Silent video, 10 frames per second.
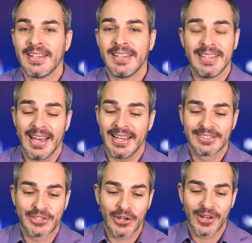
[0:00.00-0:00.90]
Yeah,
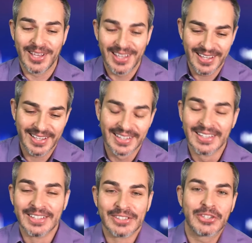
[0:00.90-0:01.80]
so
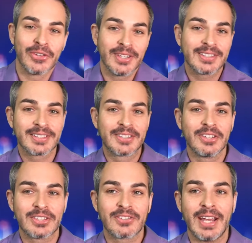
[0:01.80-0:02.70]
this is
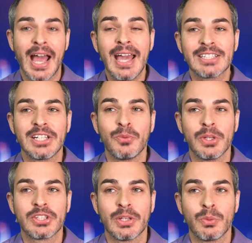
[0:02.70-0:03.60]
great. I actually
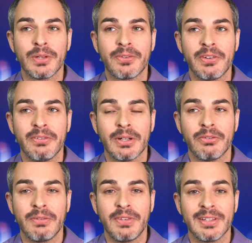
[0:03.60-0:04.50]
wish they would have
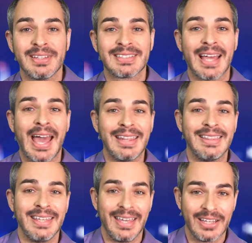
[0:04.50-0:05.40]
revealed this
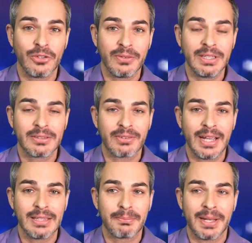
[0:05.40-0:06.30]
at the end of it,
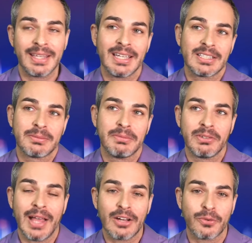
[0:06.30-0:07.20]
right? But I guess the
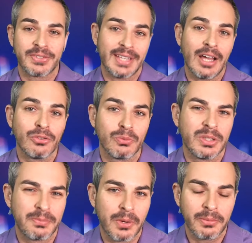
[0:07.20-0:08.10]
lack of sound
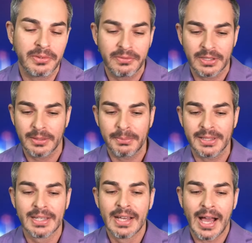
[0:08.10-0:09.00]
would have probably revealed it.
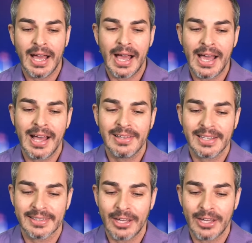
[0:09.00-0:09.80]
But I like it.